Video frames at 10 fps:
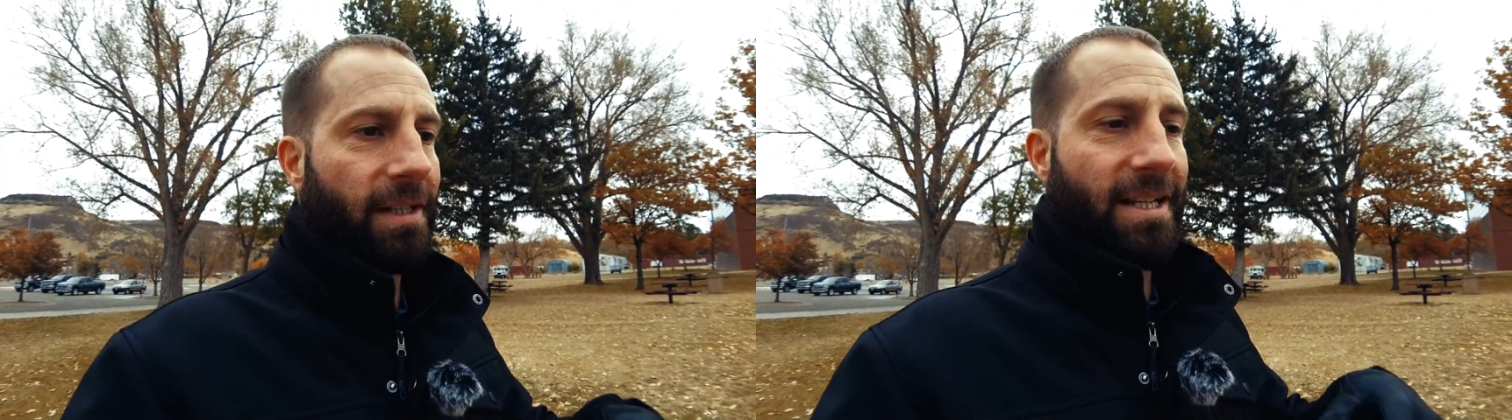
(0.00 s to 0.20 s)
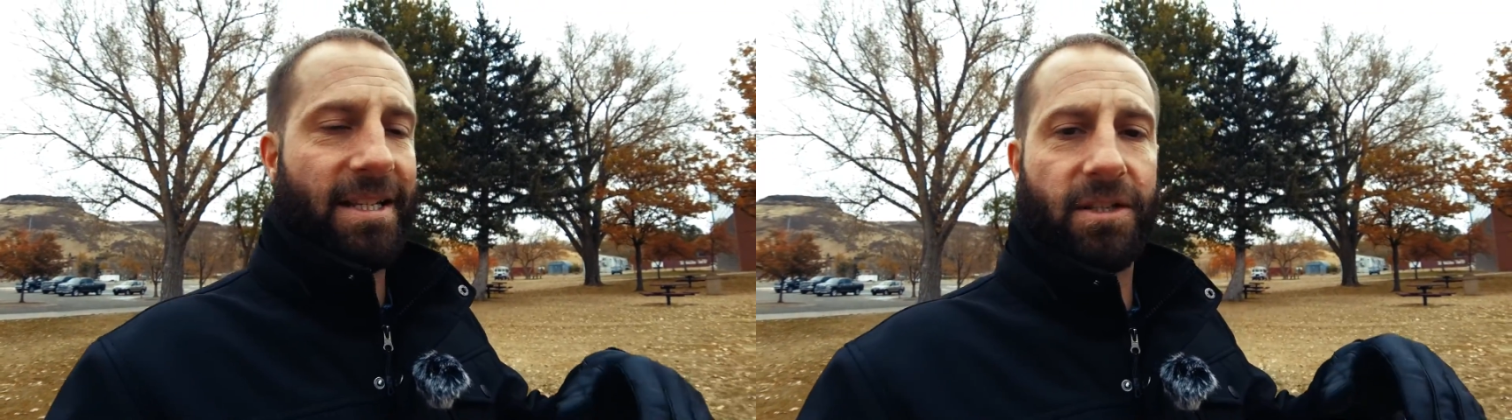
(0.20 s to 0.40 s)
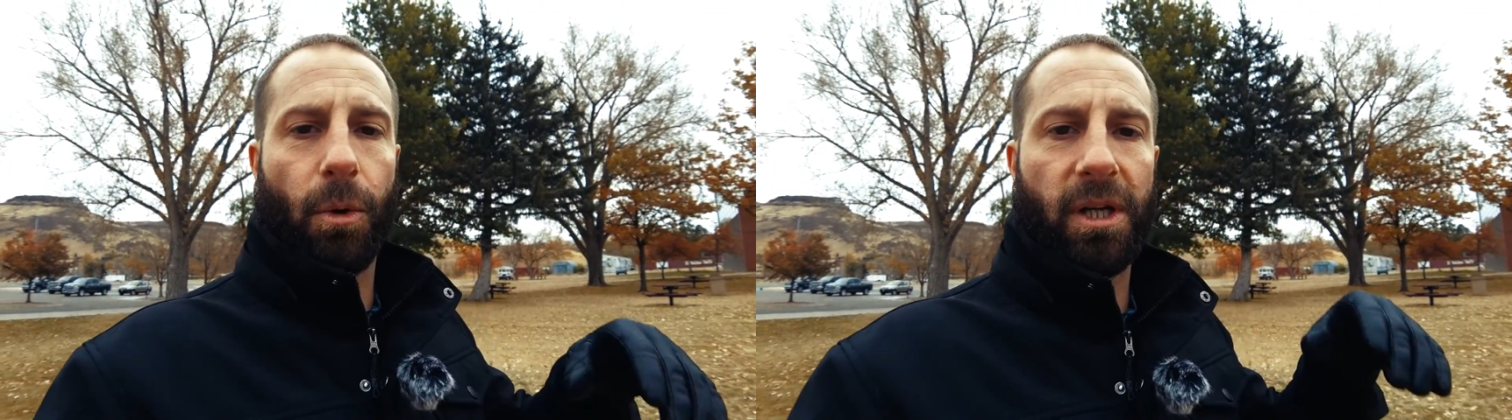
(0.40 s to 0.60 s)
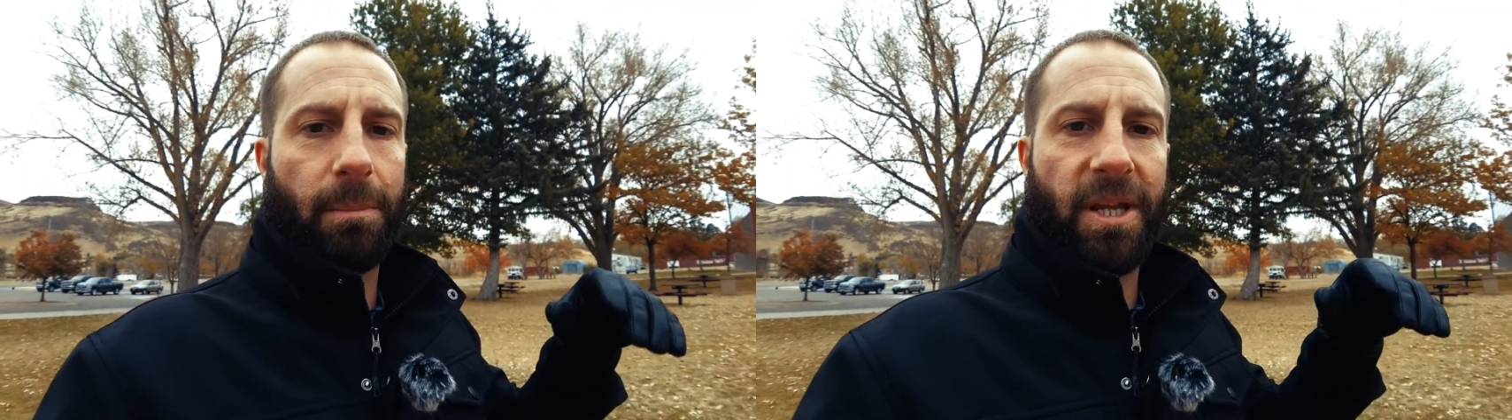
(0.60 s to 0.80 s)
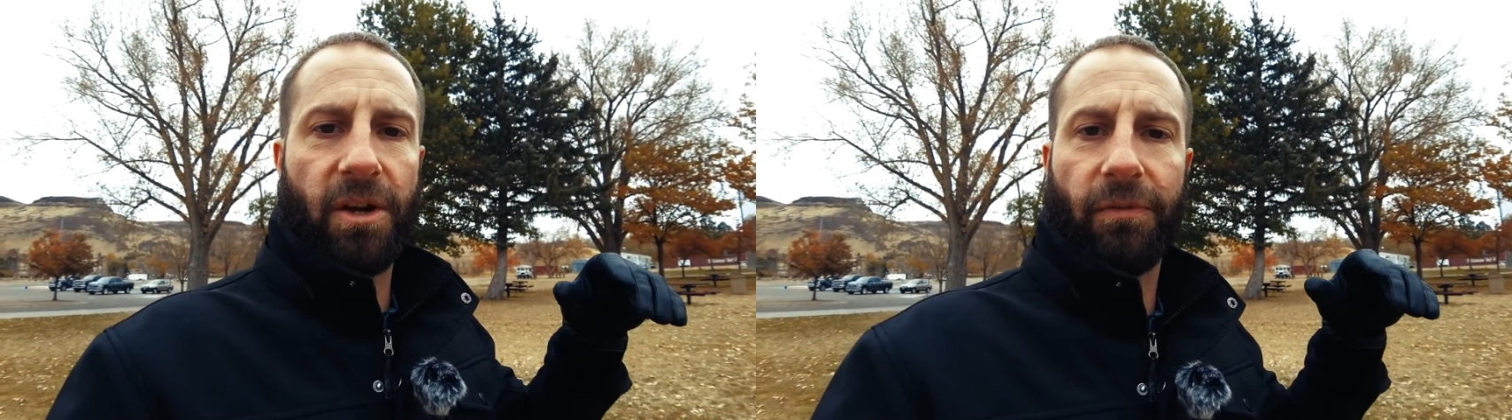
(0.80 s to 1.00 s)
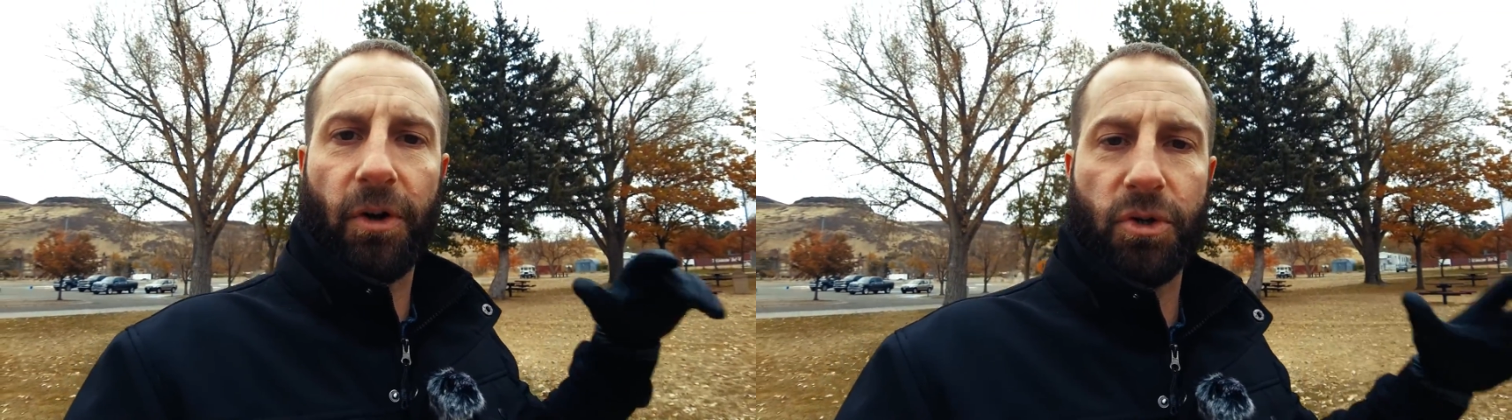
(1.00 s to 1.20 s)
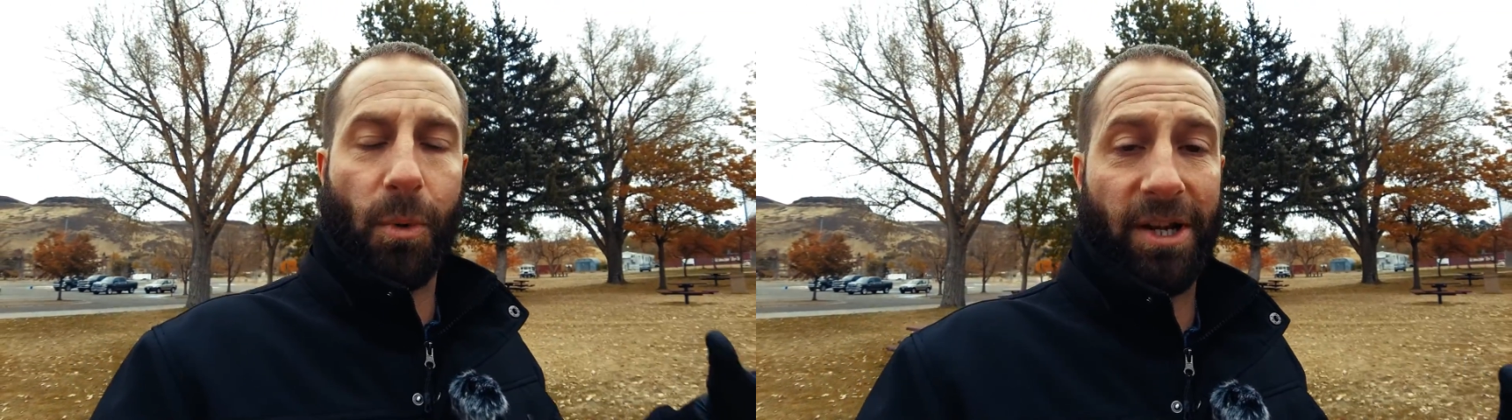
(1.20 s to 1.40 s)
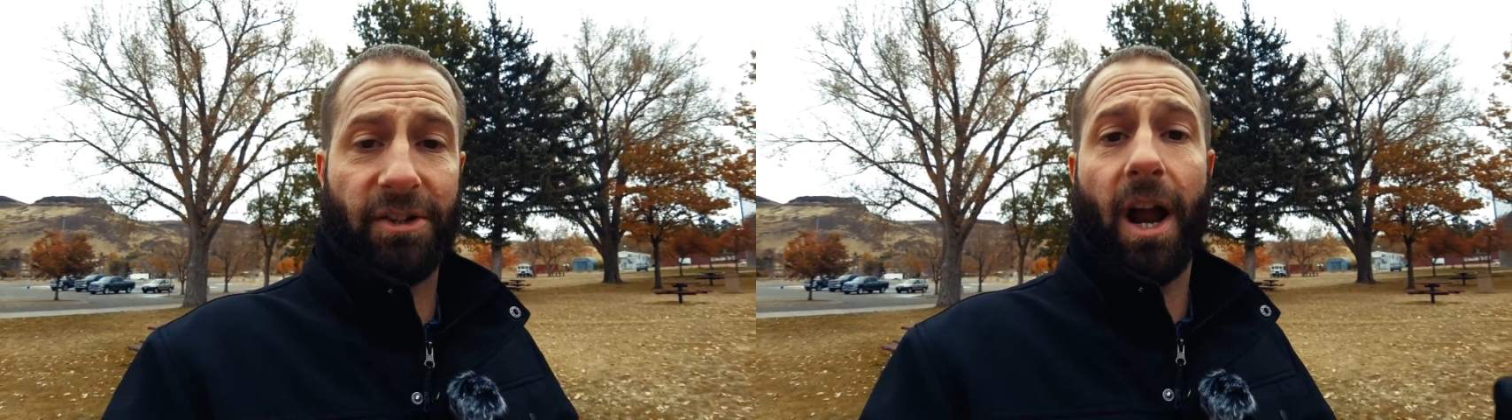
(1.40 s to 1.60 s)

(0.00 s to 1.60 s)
and this is going to be your first winter,